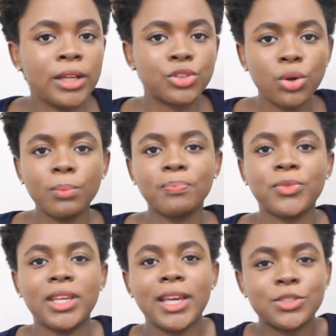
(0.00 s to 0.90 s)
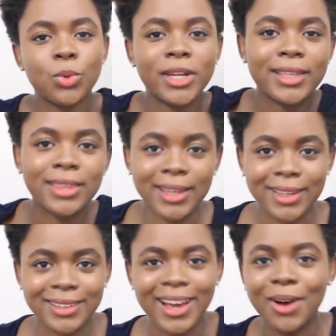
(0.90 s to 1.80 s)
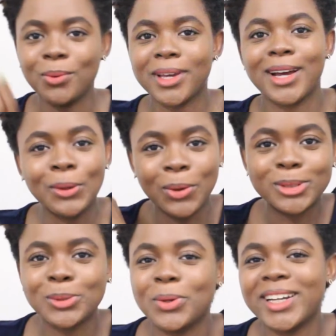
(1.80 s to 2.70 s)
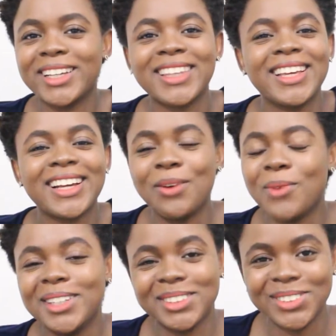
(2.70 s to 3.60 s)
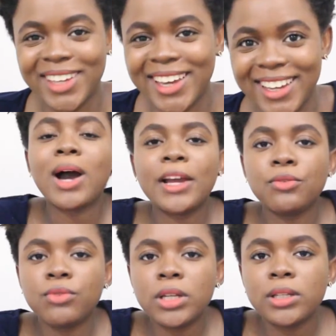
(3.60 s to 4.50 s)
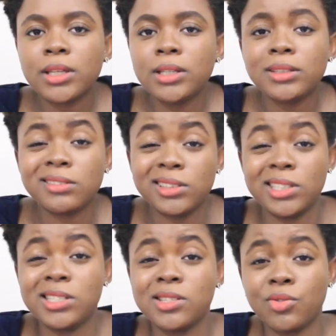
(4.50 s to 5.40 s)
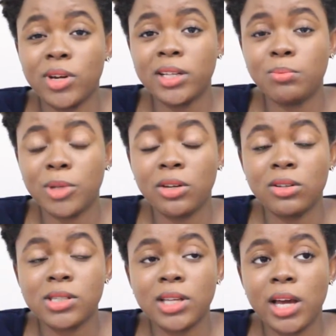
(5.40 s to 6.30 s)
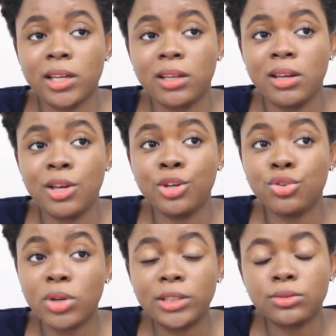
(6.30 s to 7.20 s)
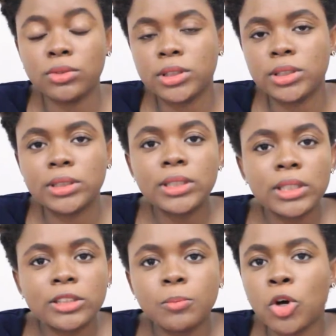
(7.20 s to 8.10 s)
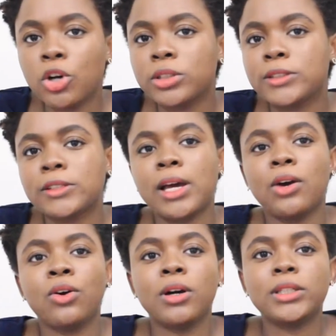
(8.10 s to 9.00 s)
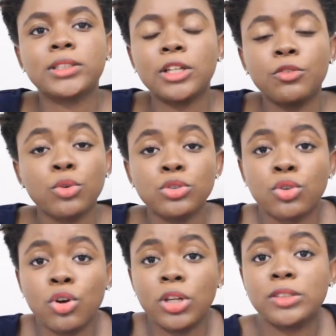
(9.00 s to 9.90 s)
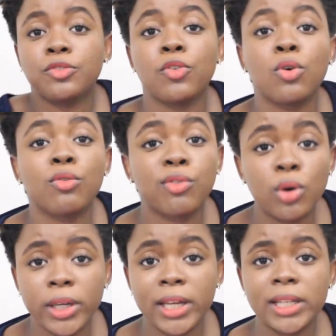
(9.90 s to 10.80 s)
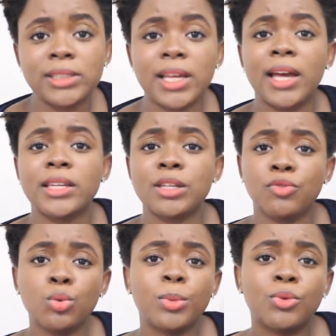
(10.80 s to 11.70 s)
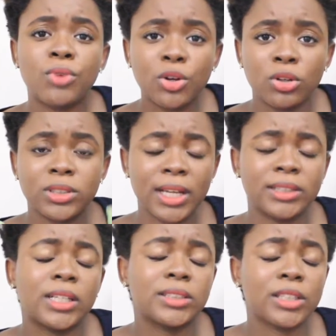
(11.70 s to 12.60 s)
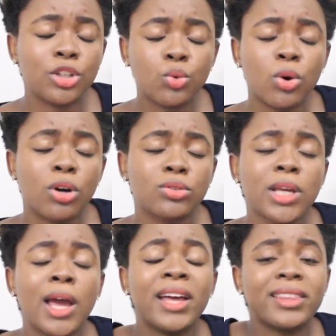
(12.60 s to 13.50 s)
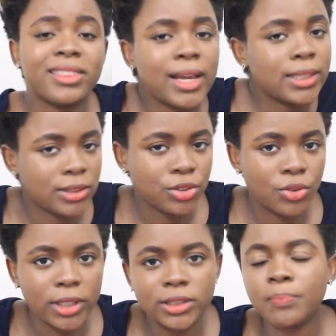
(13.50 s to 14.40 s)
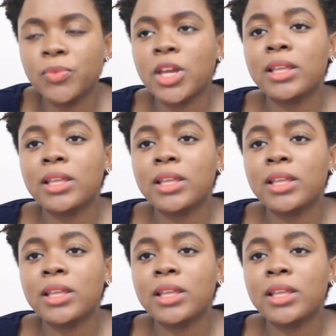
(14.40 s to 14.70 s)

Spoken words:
So here's what I think. Now we can go to what I think and why you should care. But I really think this is great, because like, you can do this in 6 months, or instead of going to college for 4 years, and if you'll be recognized as equals, that is great.